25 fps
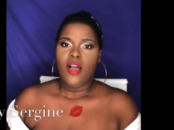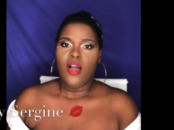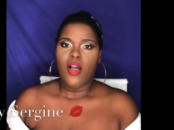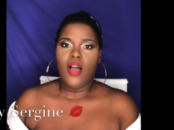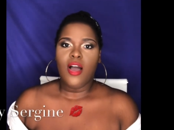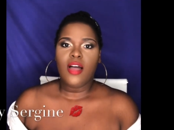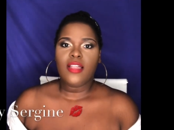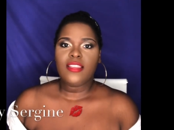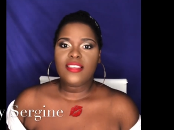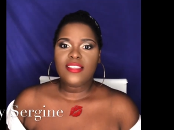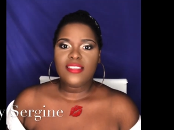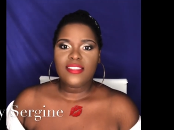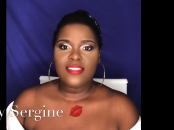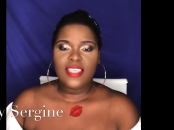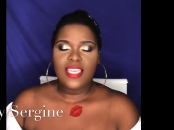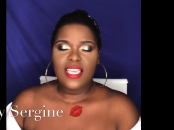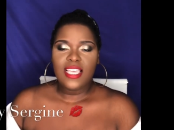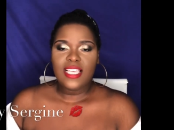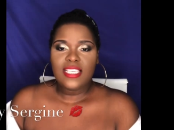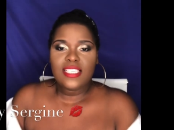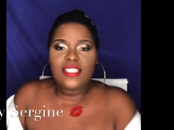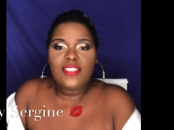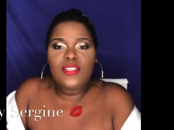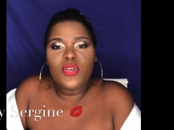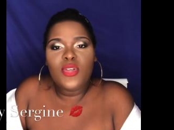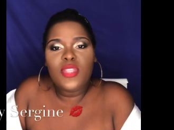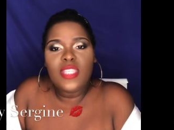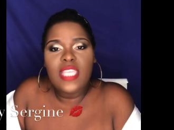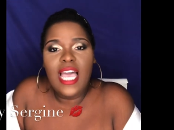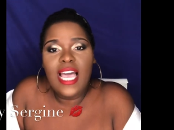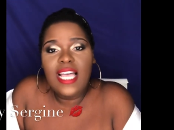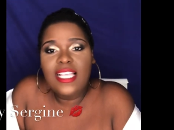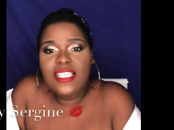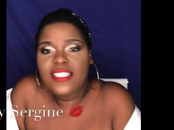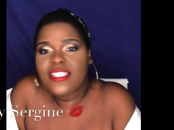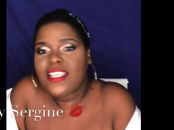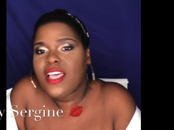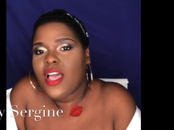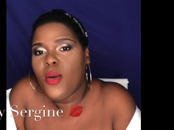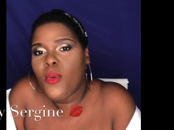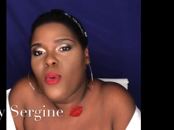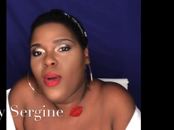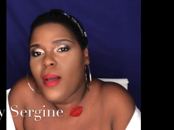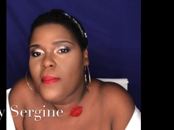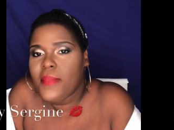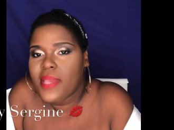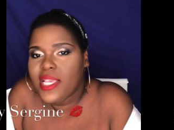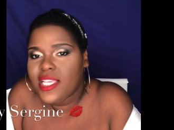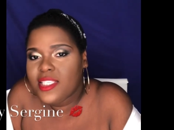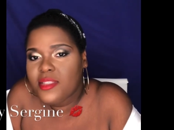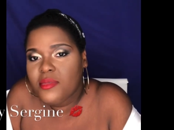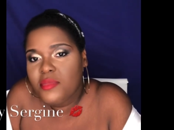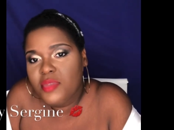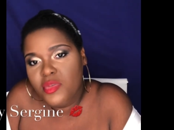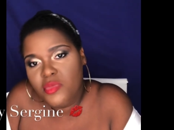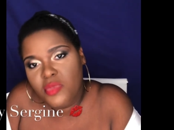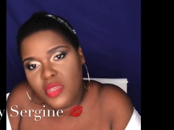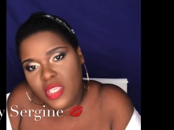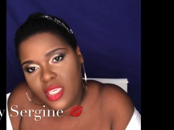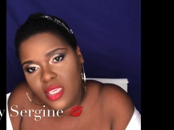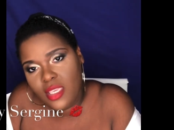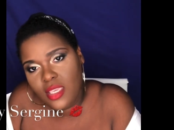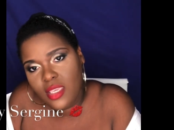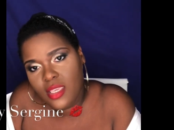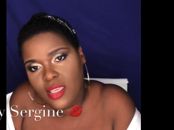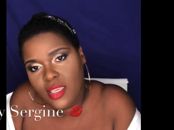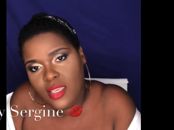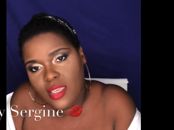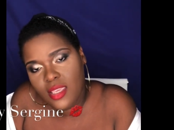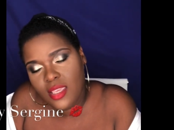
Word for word: all these things. So that's what makes me me.